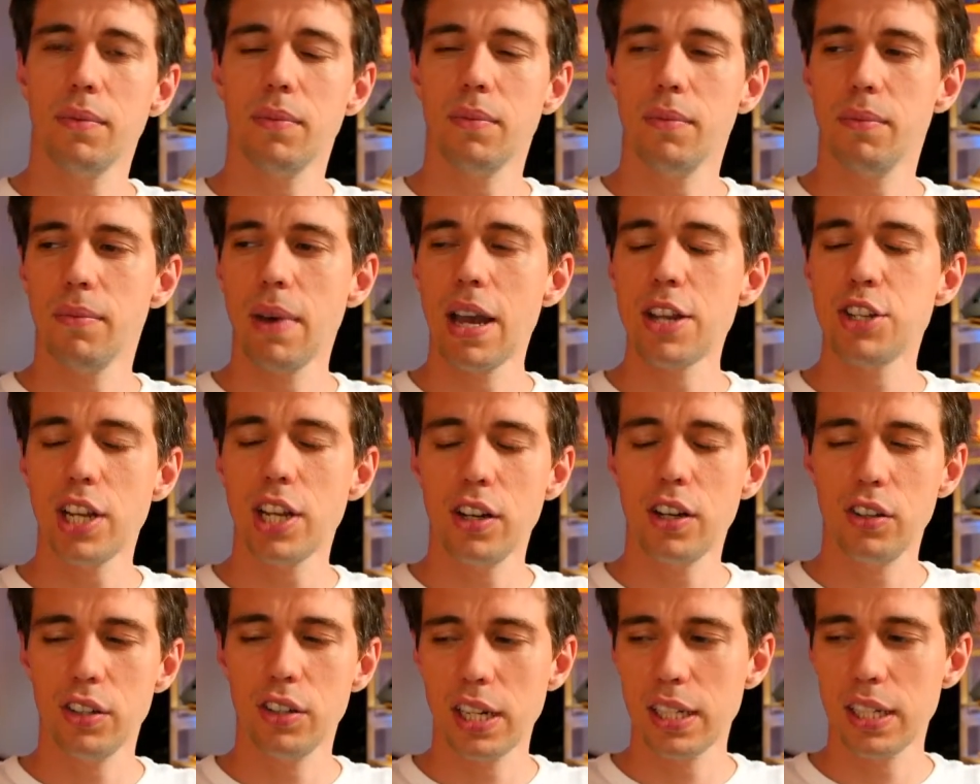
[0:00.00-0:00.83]
my
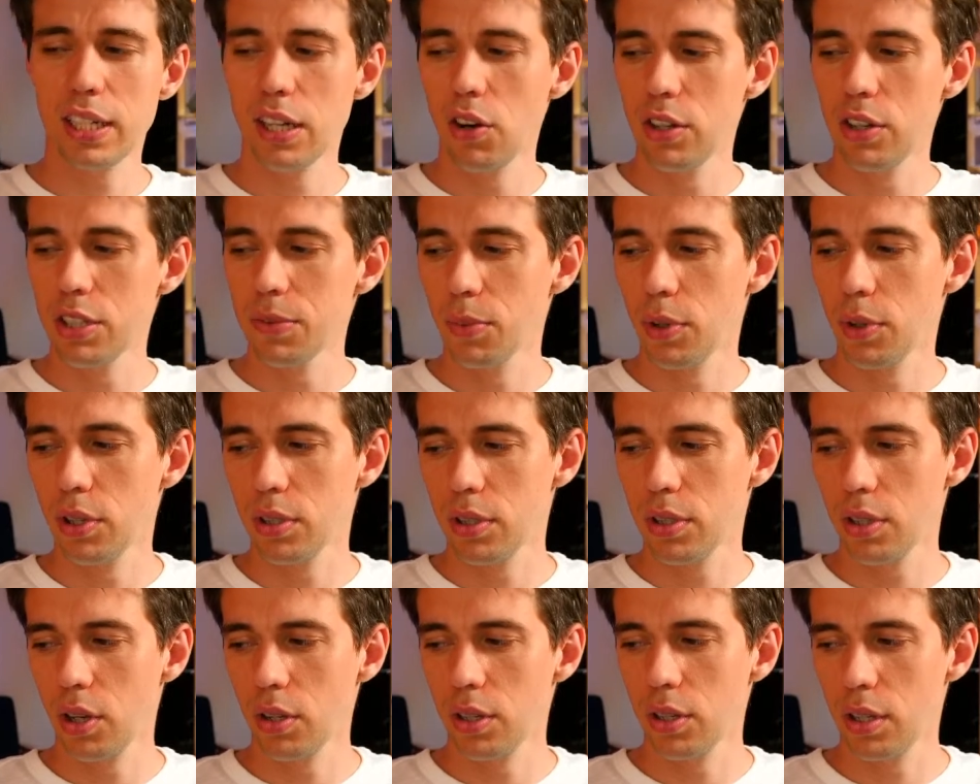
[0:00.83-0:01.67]
channel right now
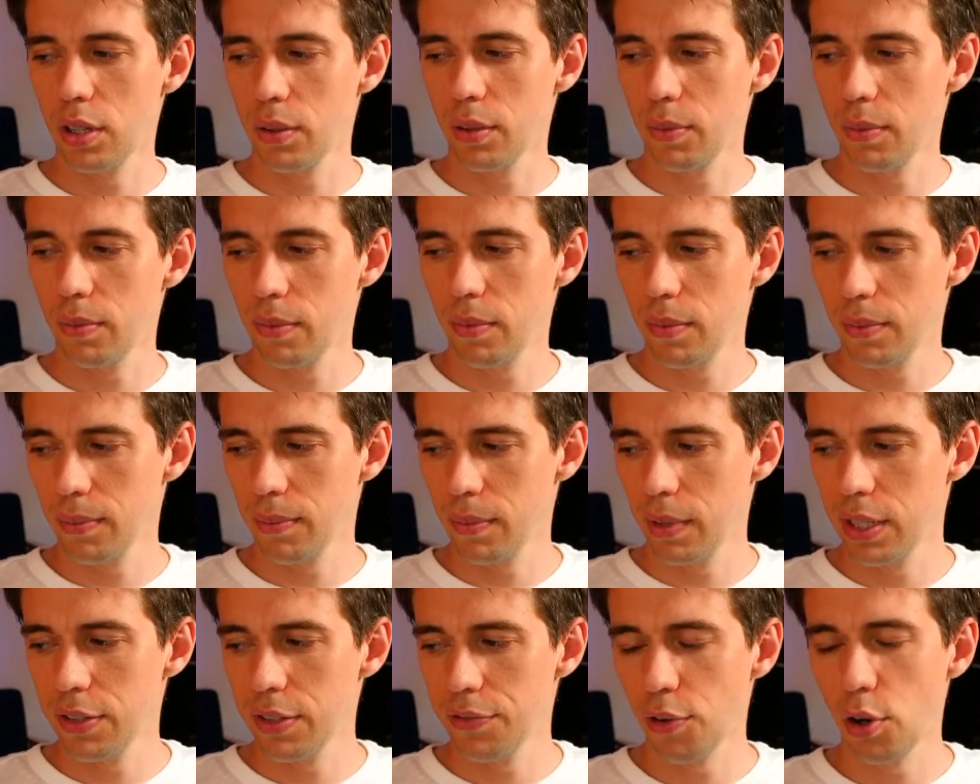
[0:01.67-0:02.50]

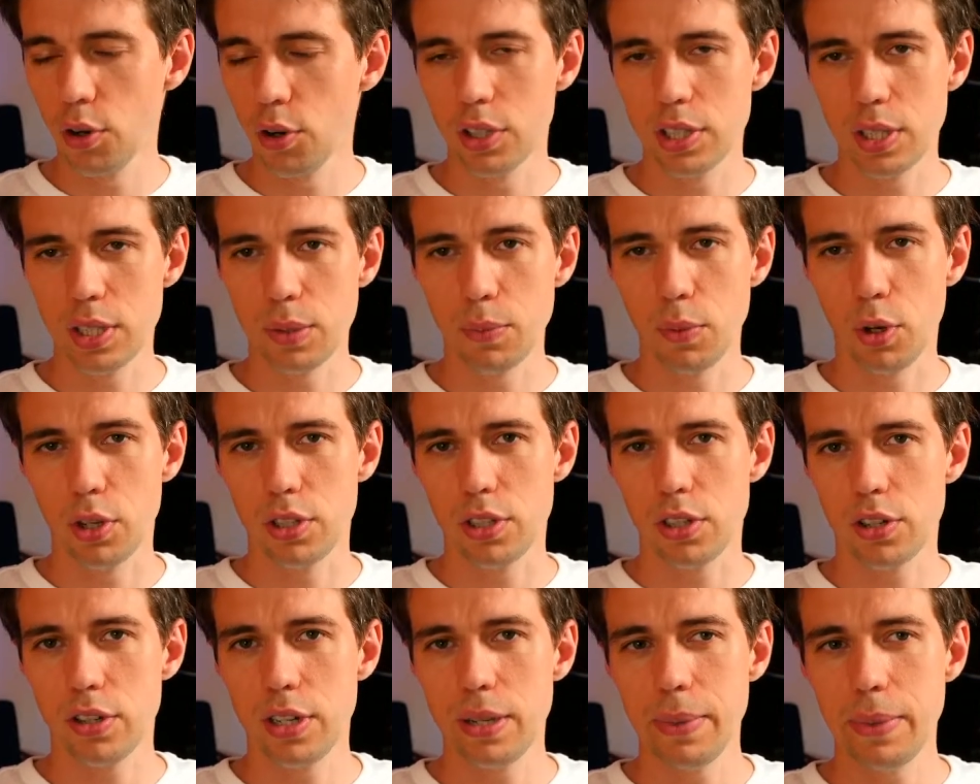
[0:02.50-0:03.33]
is focusing more on
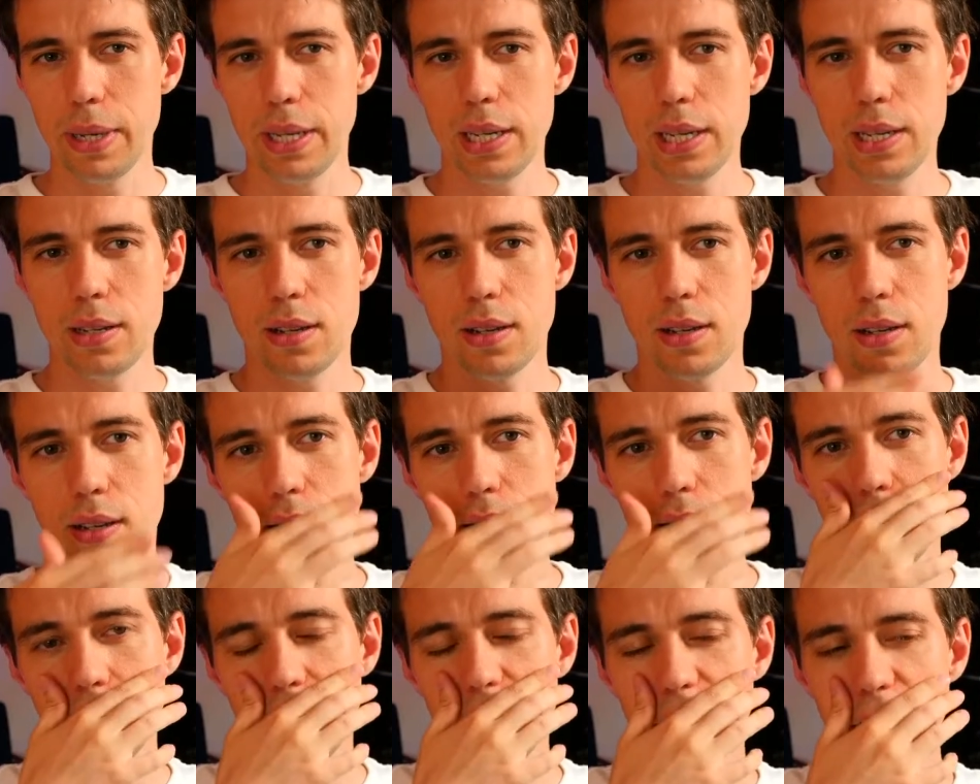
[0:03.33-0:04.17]
streaming,
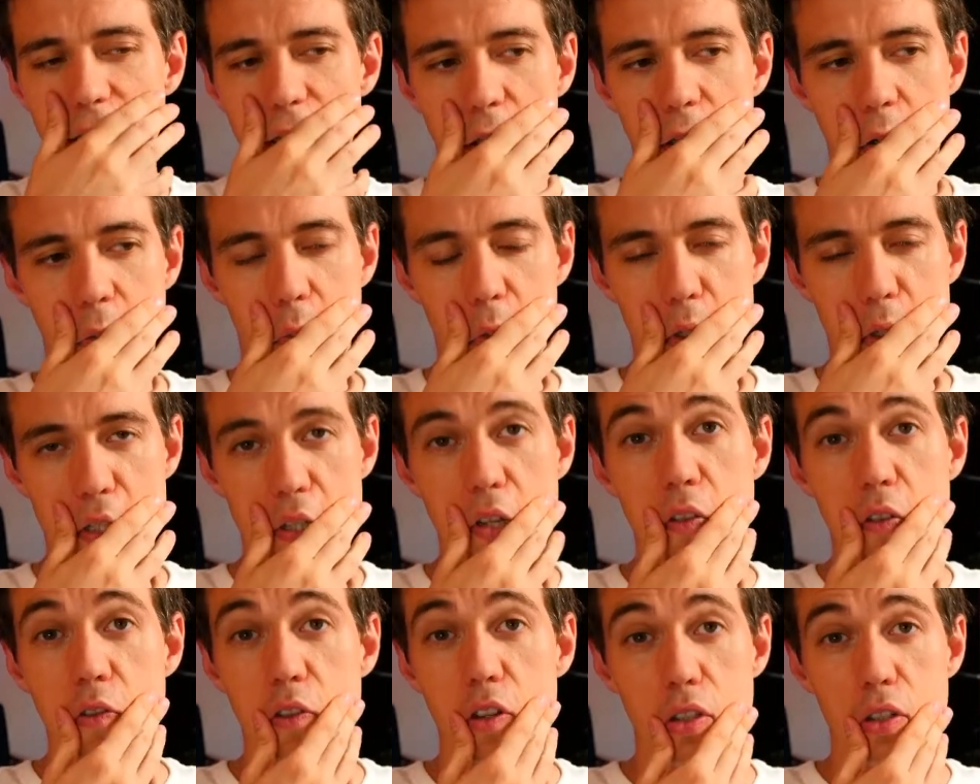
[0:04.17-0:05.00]
which is
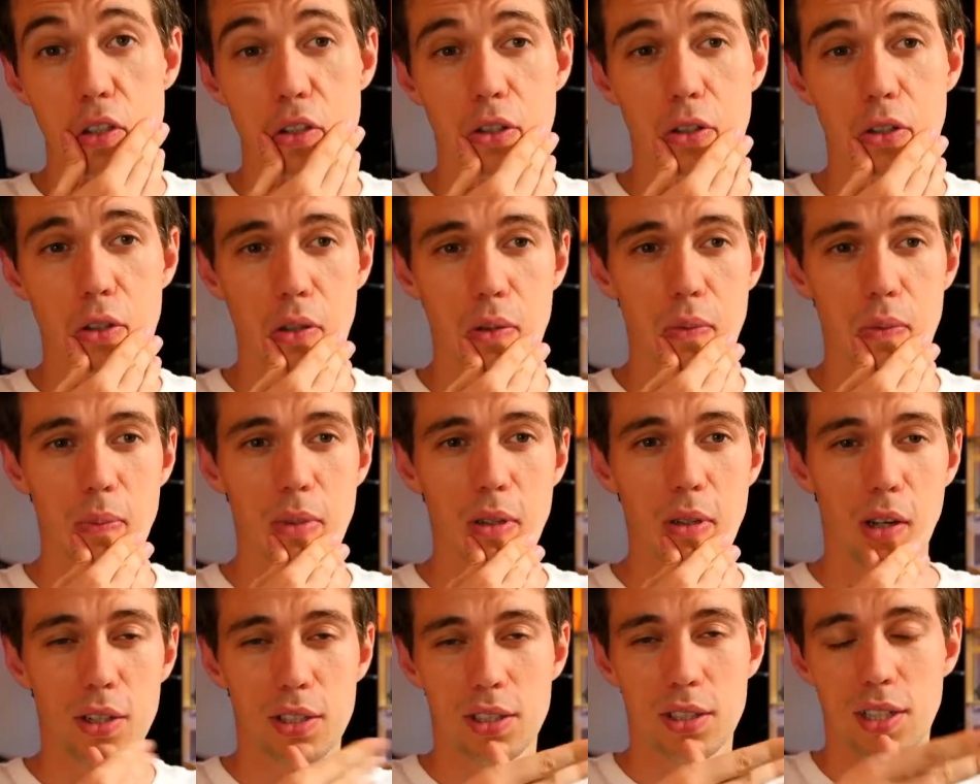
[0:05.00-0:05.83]
of course true,
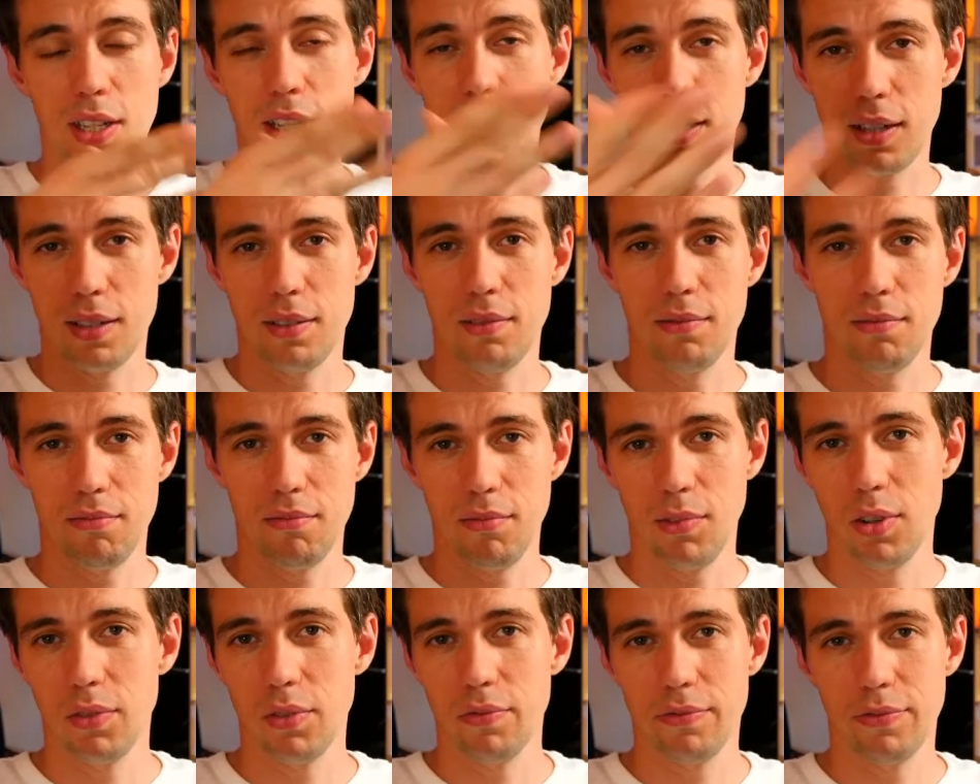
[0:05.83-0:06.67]
because like
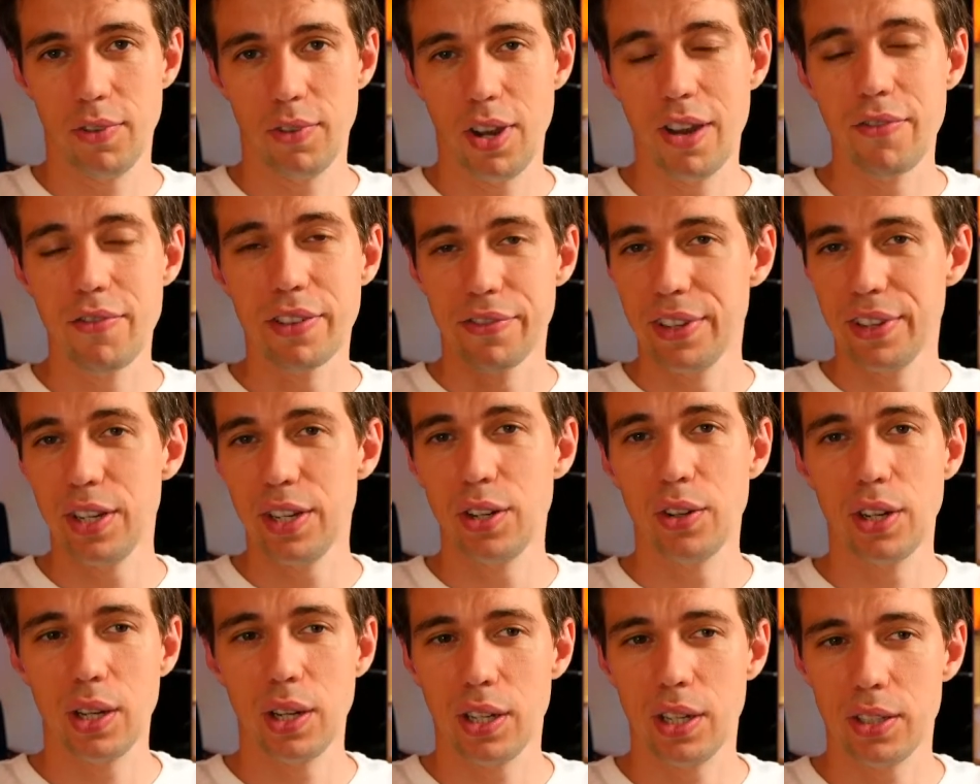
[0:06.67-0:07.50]
for every
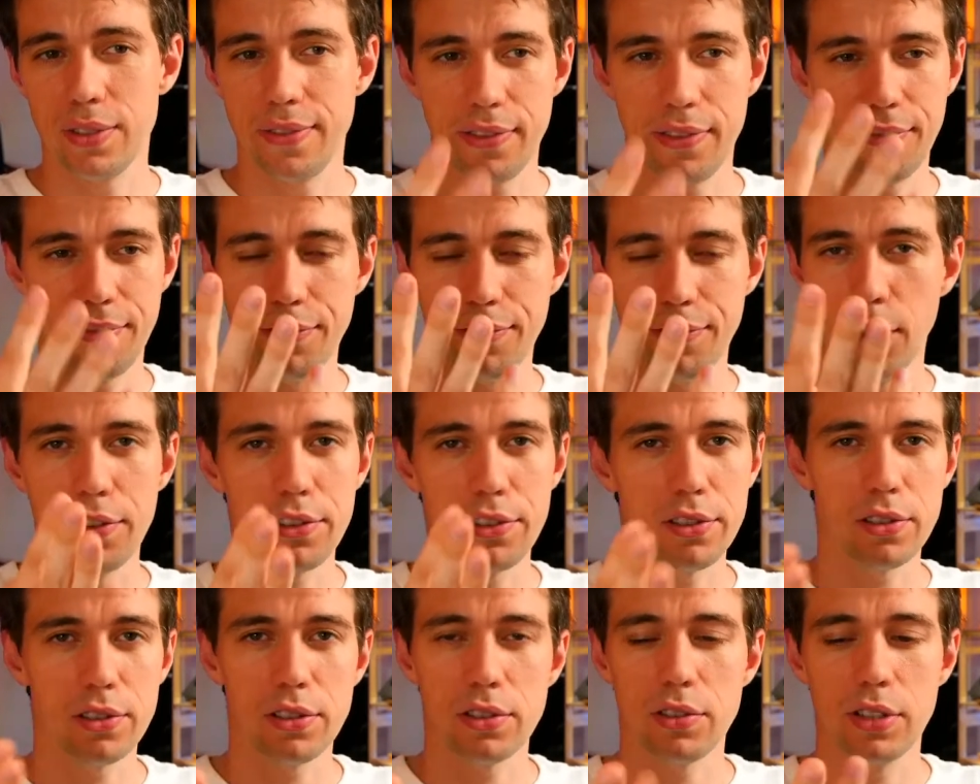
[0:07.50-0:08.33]
video there are 4
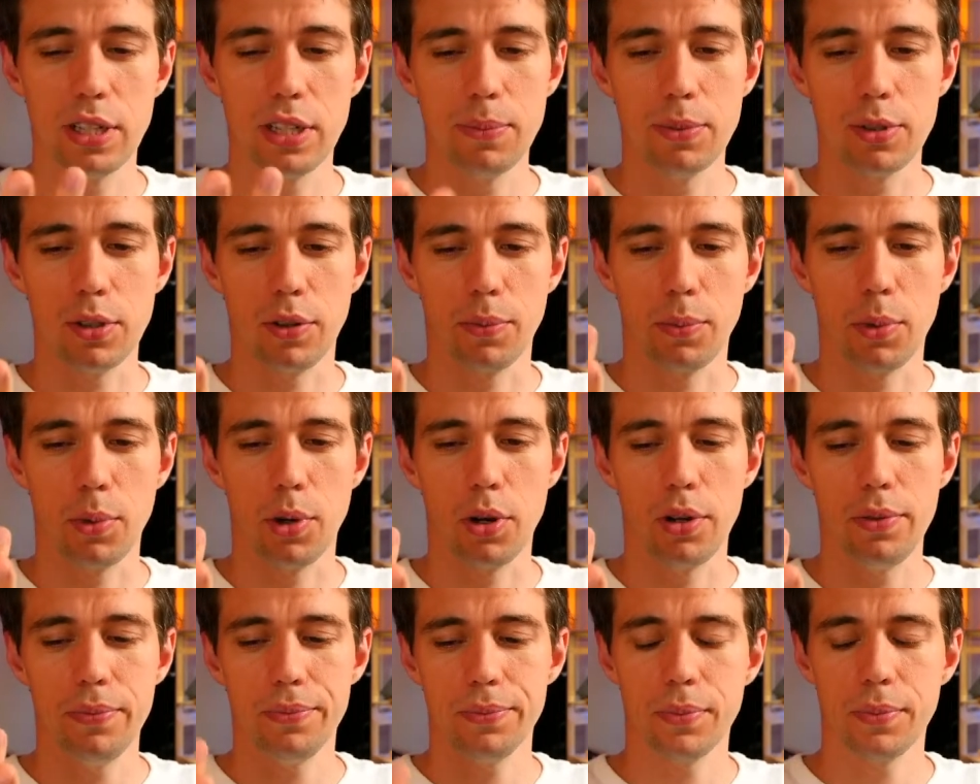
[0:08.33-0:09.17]
streams or more.